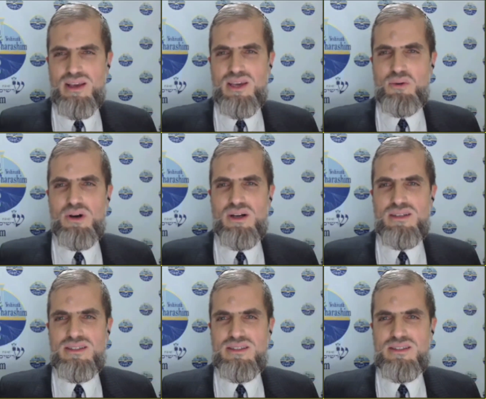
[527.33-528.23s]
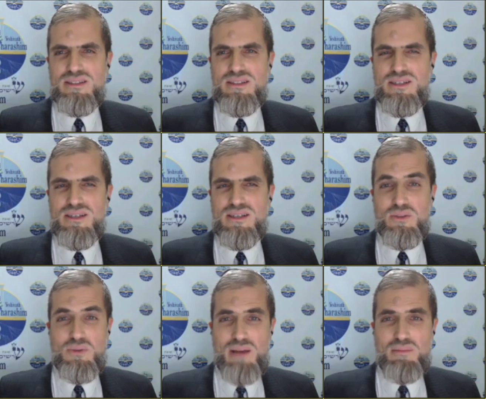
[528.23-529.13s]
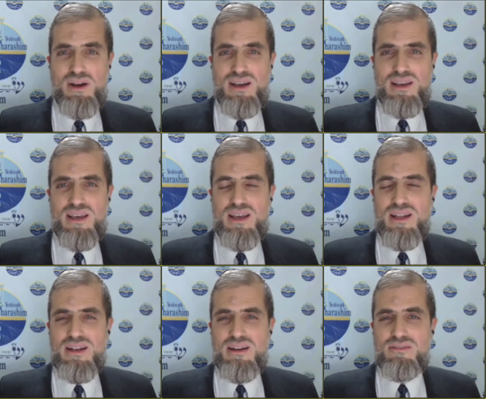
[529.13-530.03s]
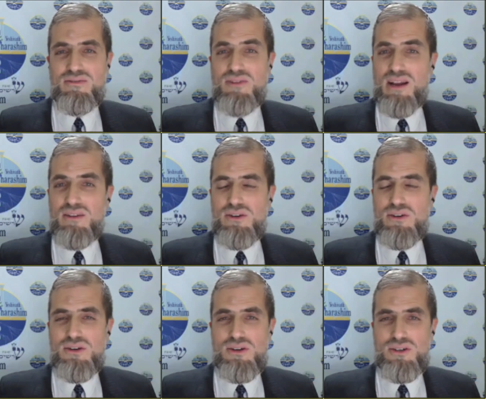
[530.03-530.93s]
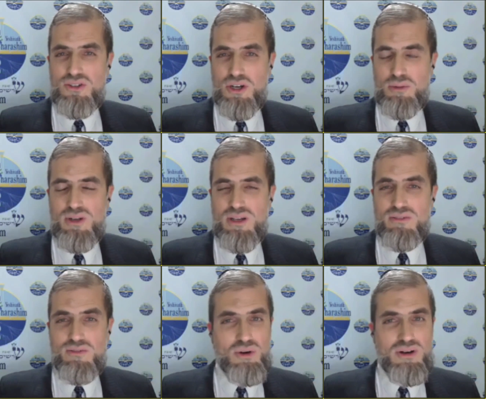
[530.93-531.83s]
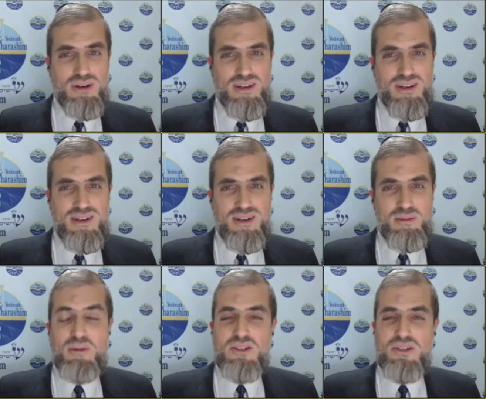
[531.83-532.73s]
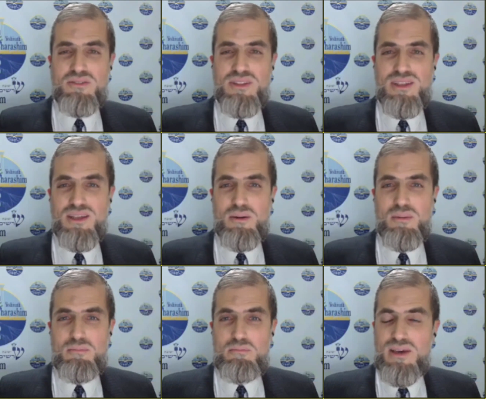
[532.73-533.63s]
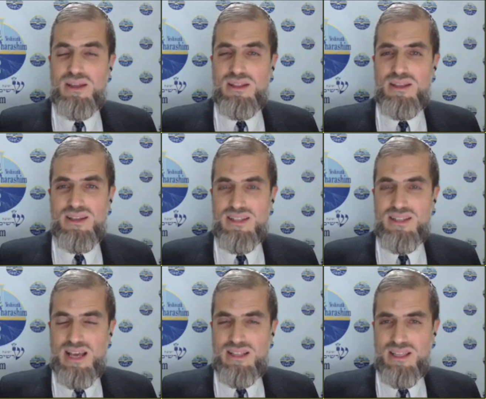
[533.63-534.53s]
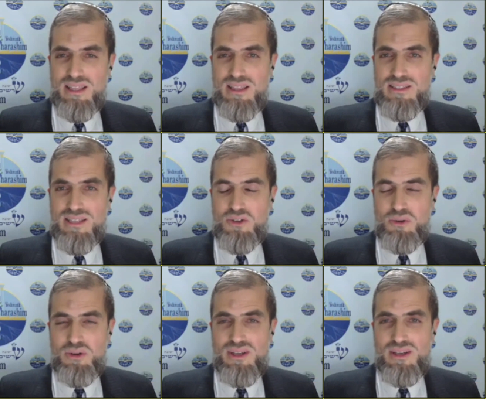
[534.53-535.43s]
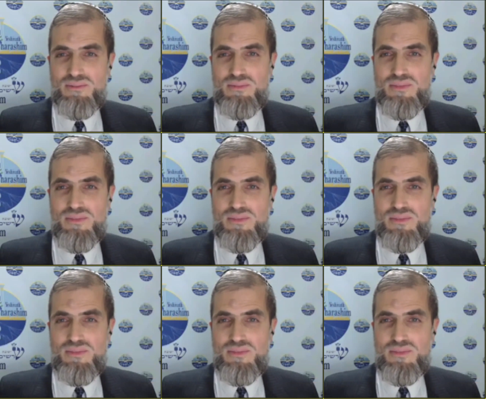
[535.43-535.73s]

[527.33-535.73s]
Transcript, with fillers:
Speaker 1: He was rabbi in Frankfurt, Germany for much of the mid nineteenth century.